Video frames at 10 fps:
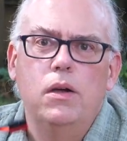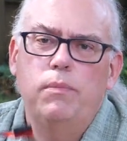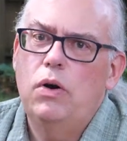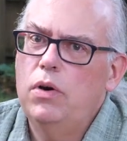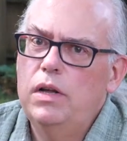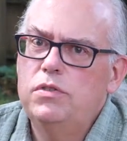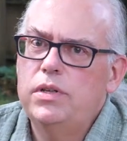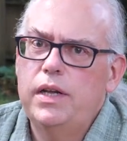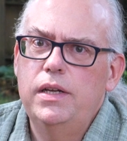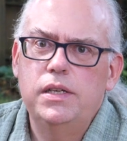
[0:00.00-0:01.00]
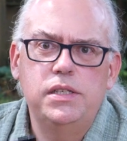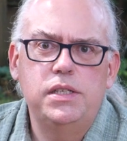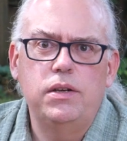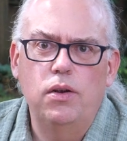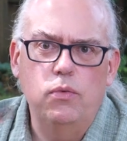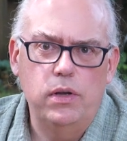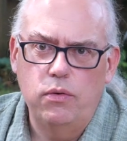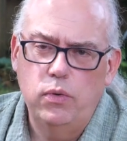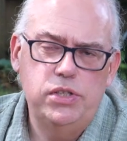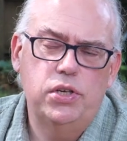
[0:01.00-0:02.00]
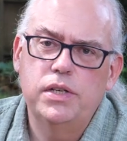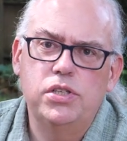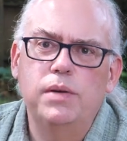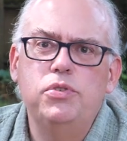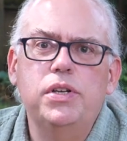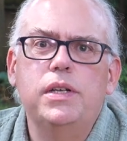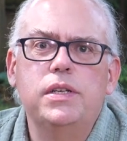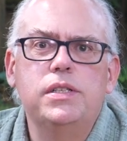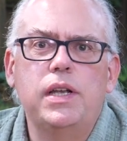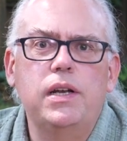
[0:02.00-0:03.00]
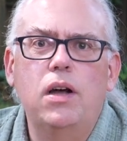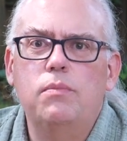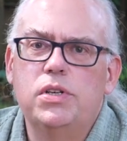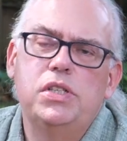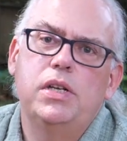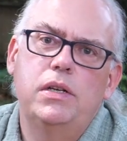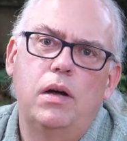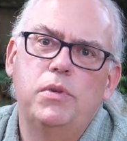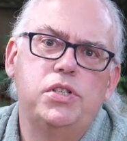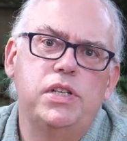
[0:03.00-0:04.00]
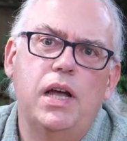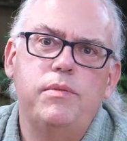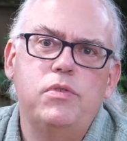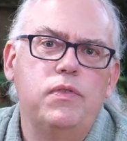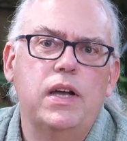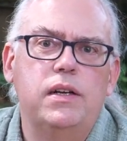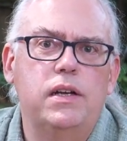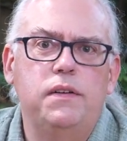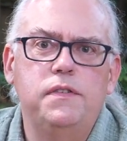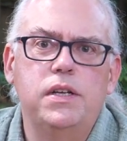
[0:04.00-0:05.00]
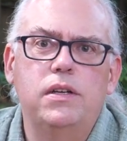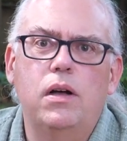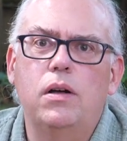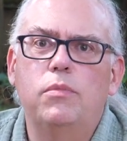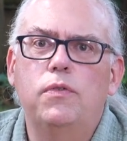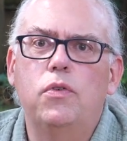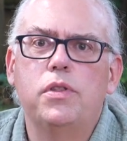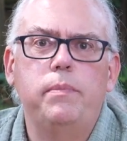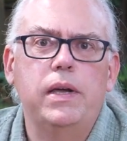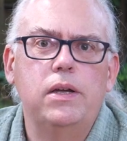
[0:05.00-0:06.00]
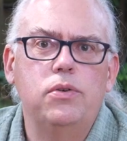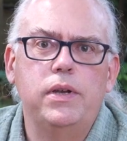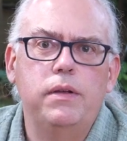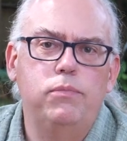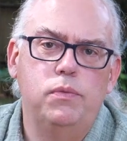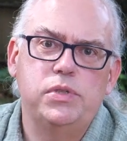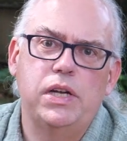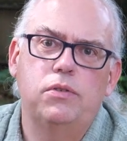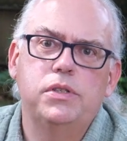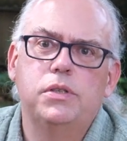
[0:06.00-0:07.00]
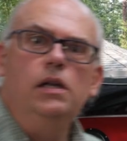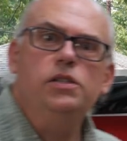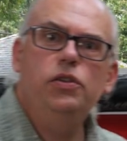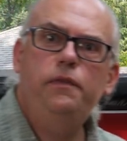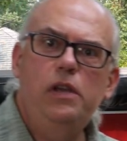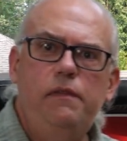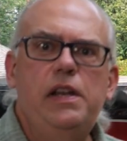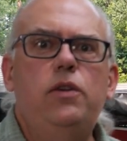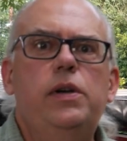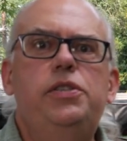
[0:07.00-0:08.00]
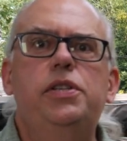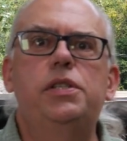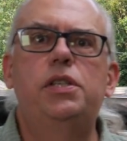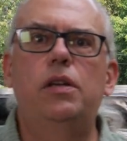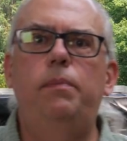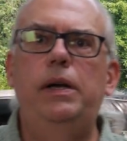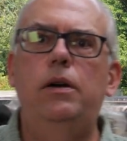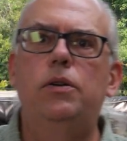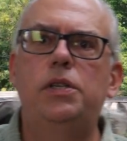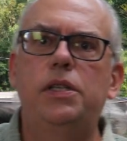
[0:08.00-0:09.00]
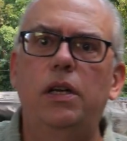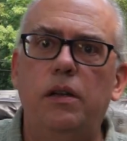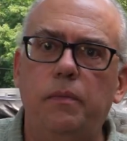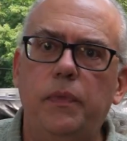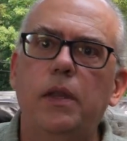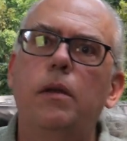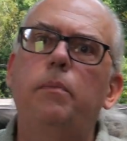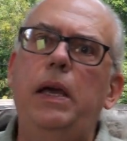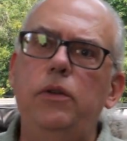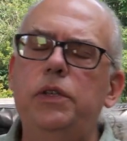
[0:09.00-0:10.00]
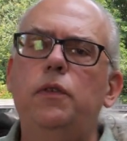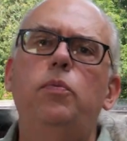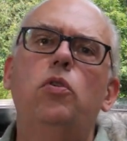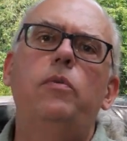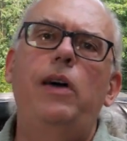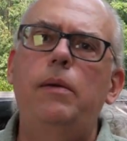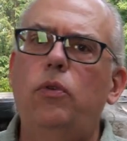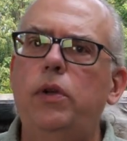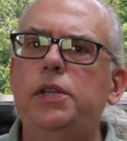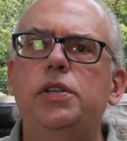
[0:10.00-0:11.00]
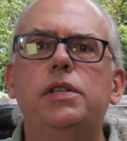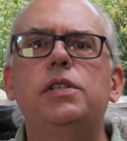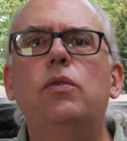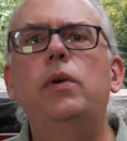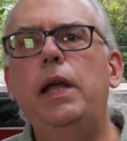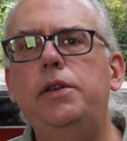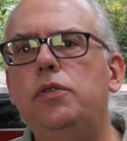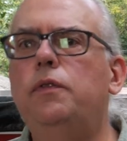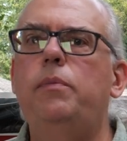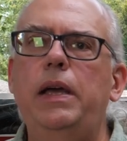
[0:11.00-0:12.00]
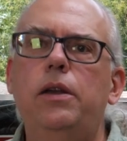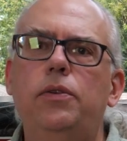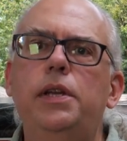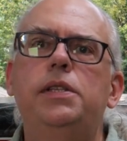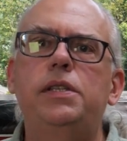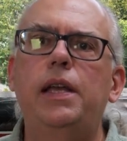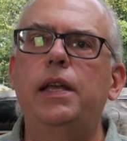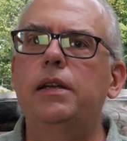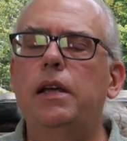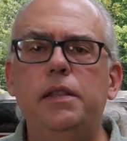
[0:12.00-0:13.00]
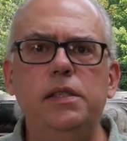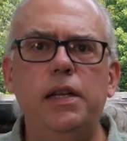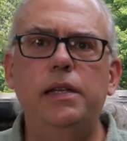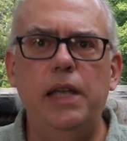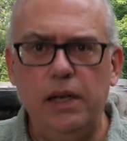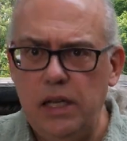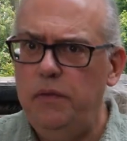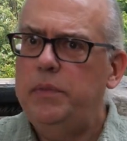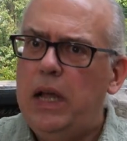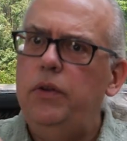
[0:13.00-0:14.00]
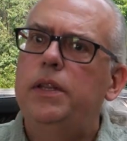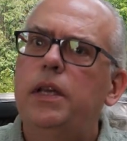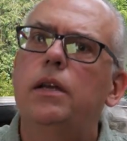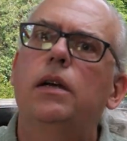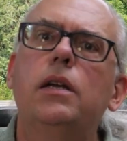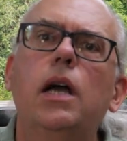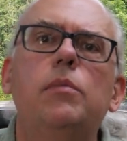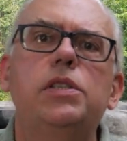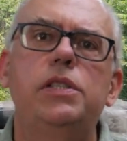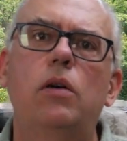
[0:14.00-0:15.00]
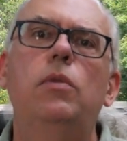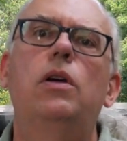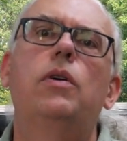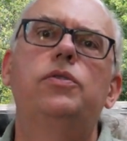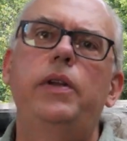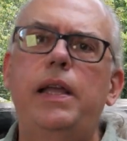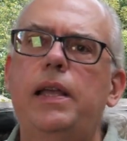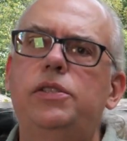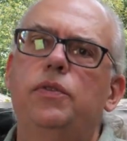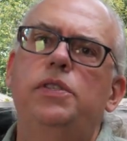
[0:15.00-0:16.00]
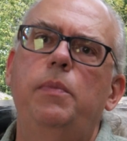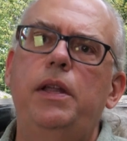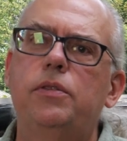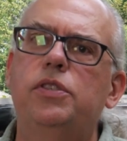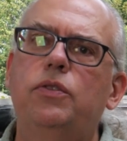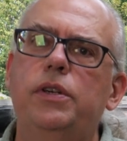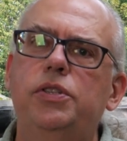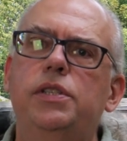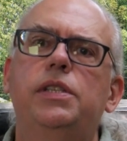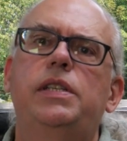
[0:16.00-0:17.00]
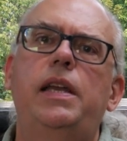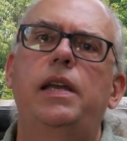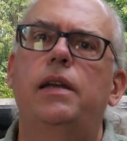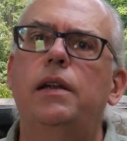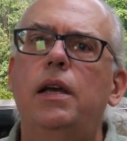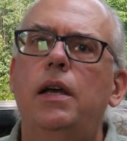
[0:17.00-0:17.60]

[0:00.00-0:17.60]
power level is, you know, what, what your consumption is, and how much, how much time you've got left uh, before the battery boops out. So if you have any questions about um, batteries for portable operations, uh, what I do for batteries, and uh, things like that, leave them down in the uh, comments down below. I'll try to answer as many of those questions as I can.